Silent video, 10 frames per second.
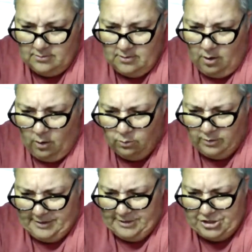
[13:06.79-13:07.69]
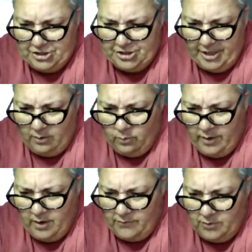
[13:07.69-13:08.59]
Holy shit,
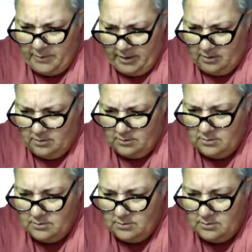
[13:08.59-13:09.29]
where have you been?